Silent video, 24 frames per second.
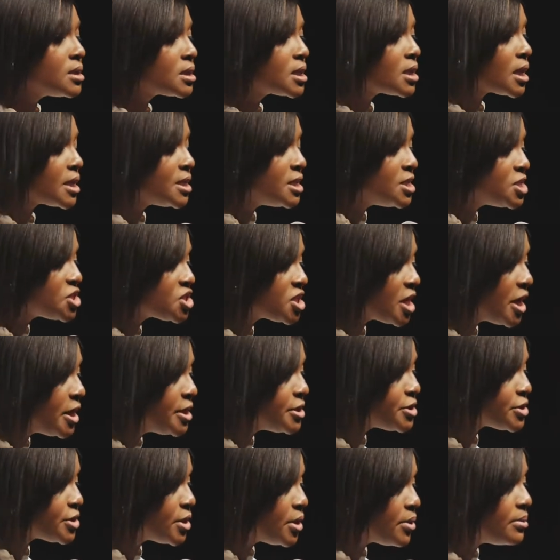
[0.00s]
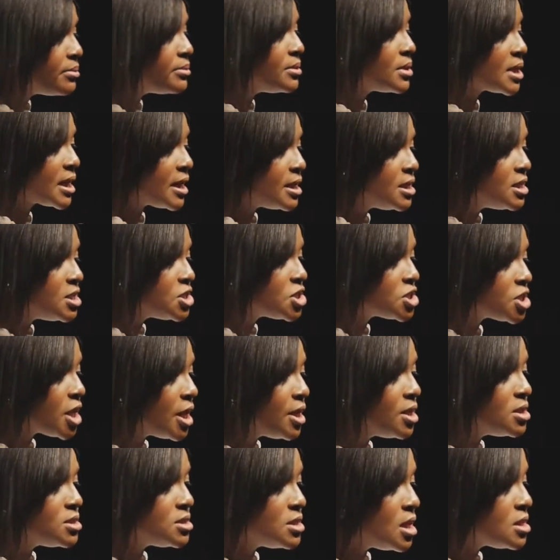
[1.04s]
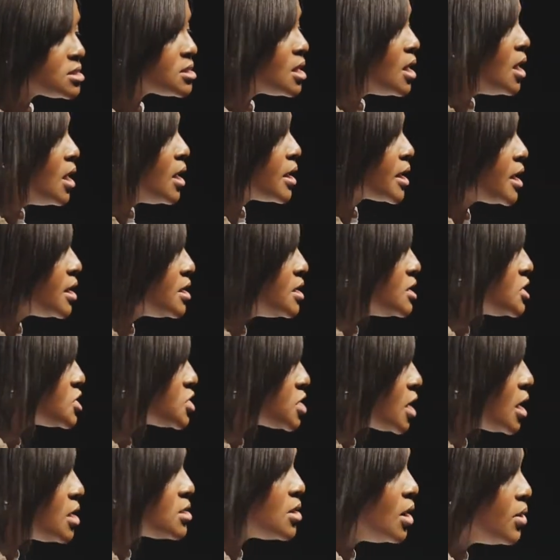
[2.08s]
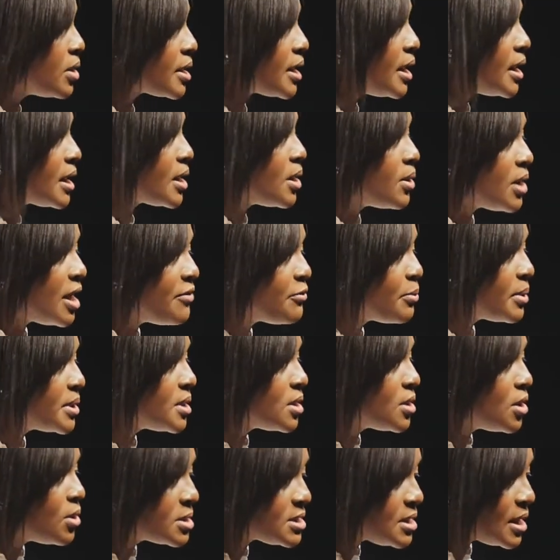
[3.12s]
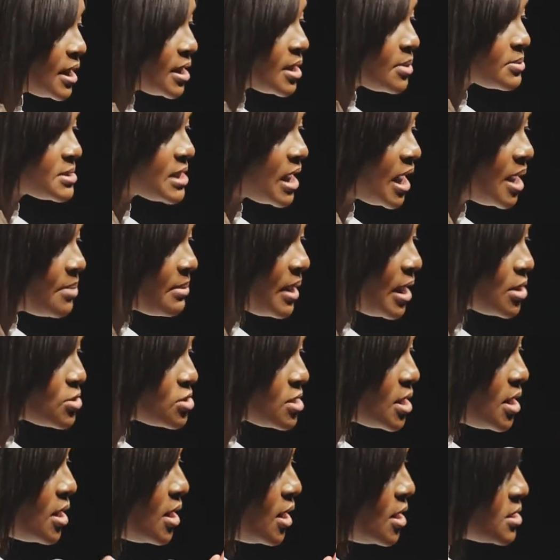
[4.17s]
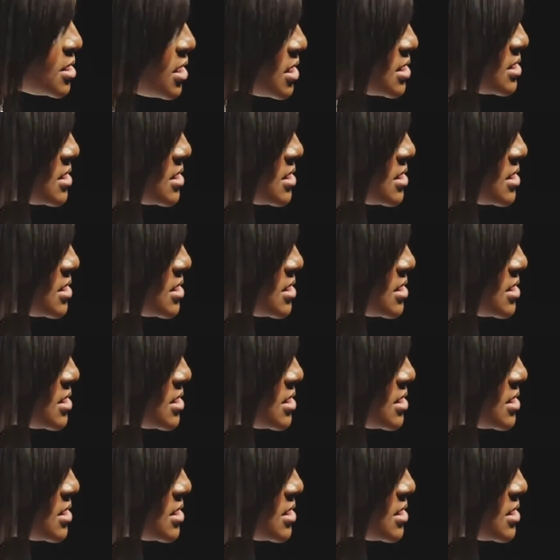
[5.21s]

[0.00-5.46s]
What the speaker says: can this change? No. Can this change? Yes. Can this change? Okay, can everybody go take a time out to